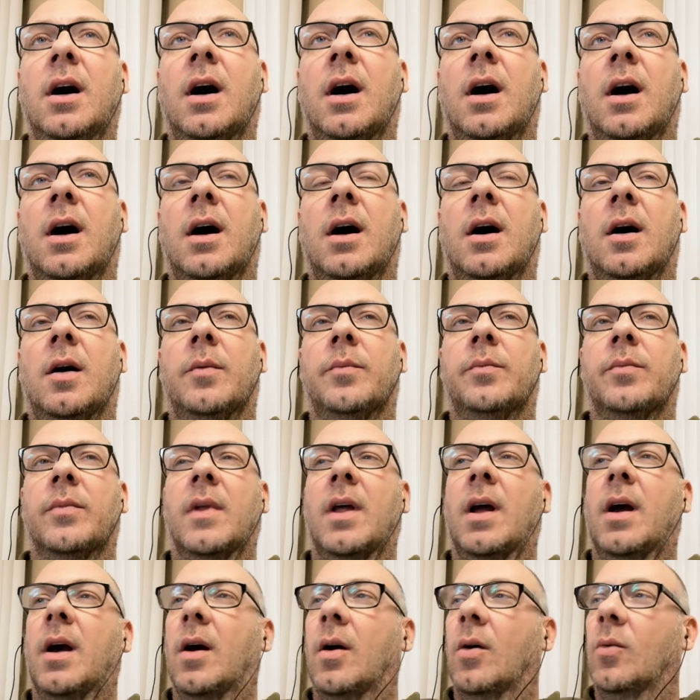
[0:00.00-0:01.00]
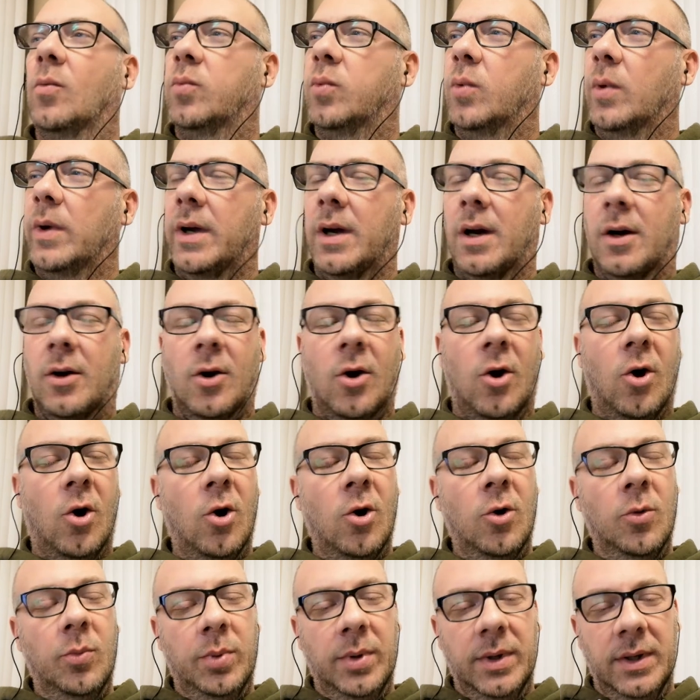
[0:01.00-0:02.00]
We are
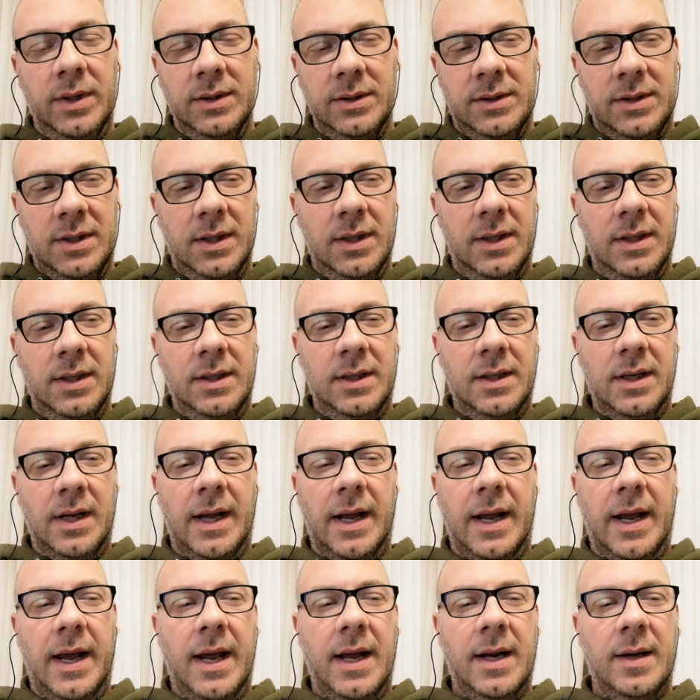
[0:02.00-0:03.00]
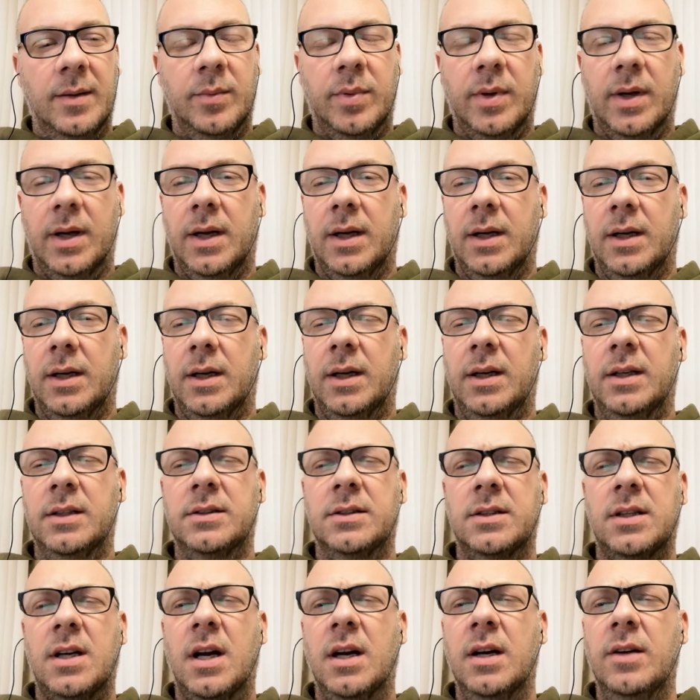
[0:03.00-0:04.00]
hoping to hit a handpay.
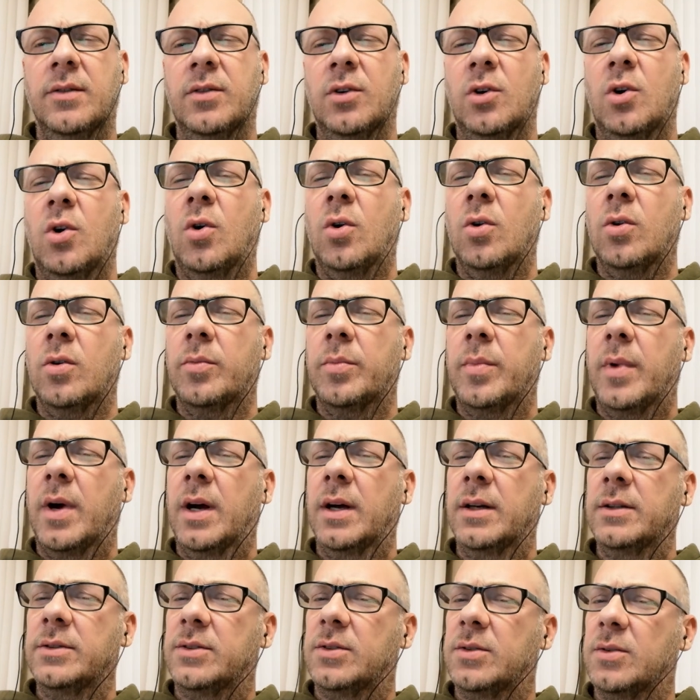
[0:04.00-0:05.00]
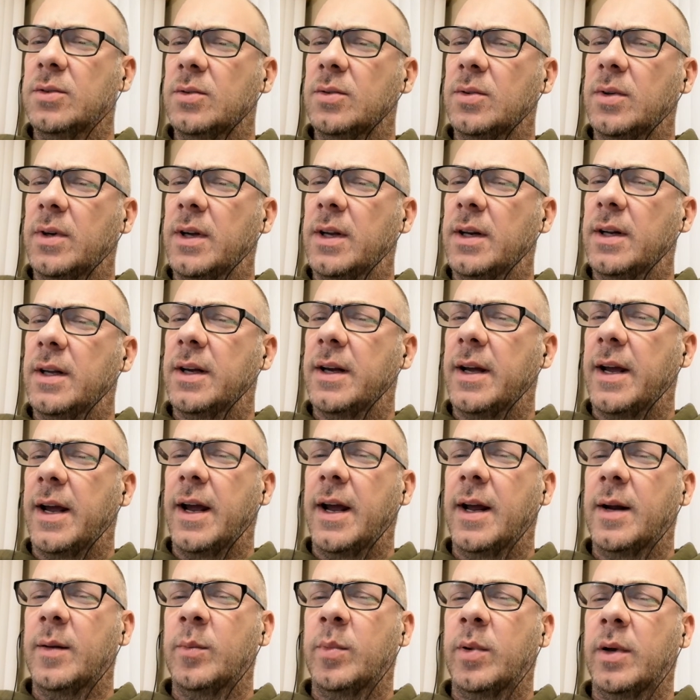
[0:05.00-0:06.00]
It's kind of a goal of mine to hit a
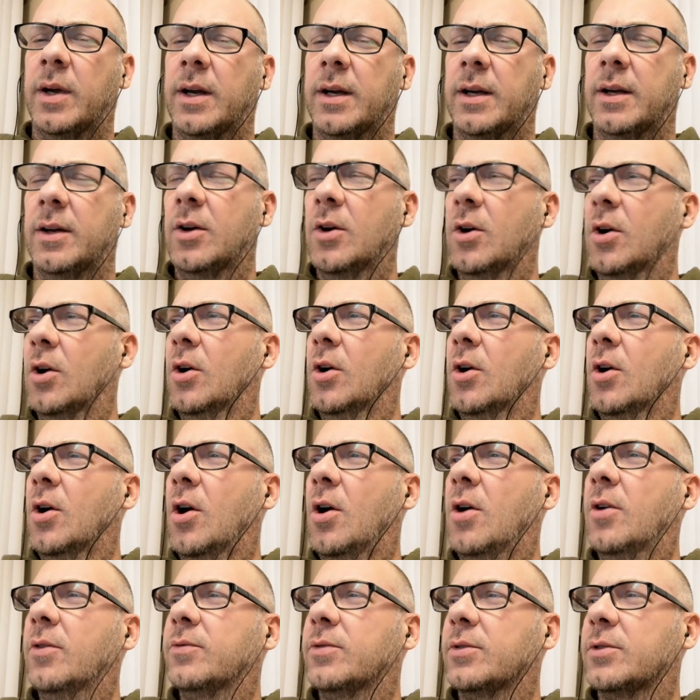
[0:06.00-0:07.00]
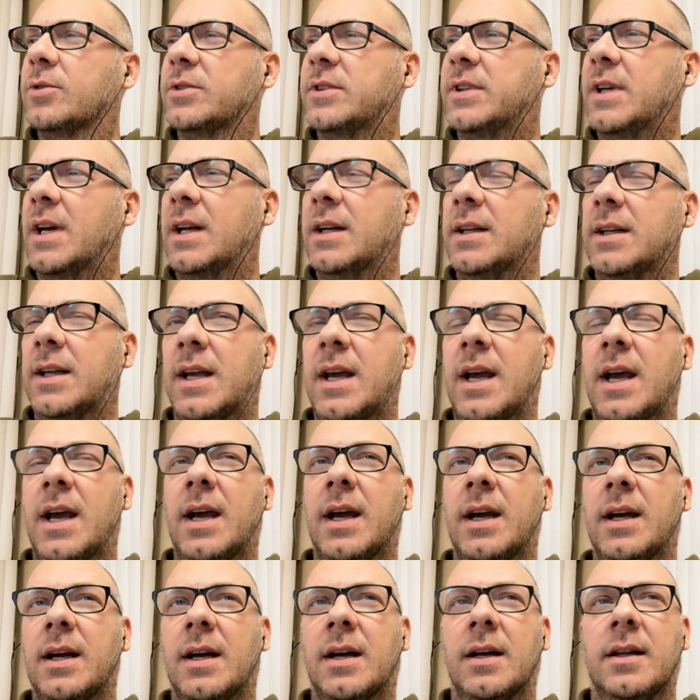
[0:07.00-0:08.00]
handpay over
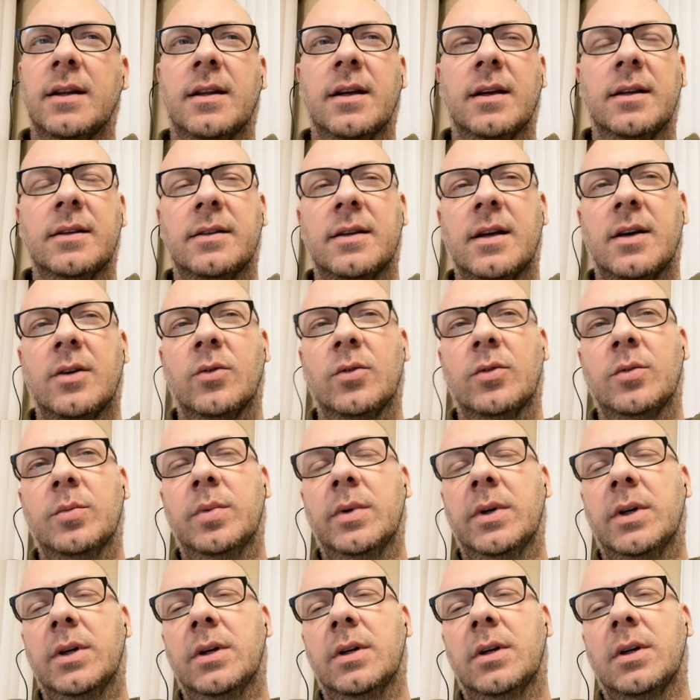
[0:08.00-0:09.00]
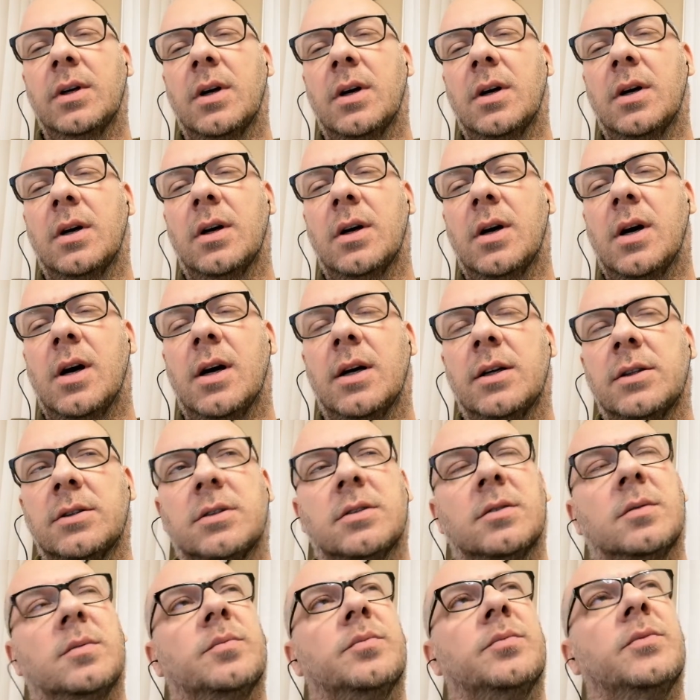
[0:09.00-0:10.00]
10K. I think that would be
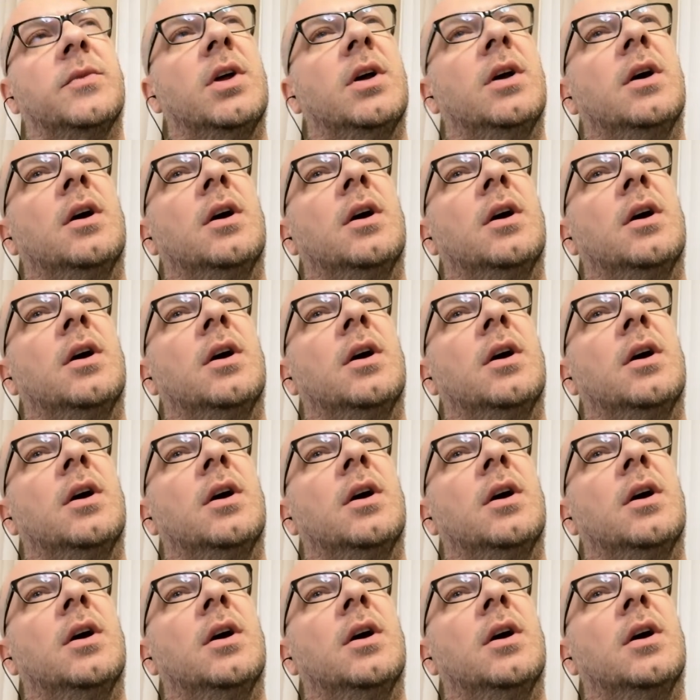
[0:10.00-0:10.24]
awesome.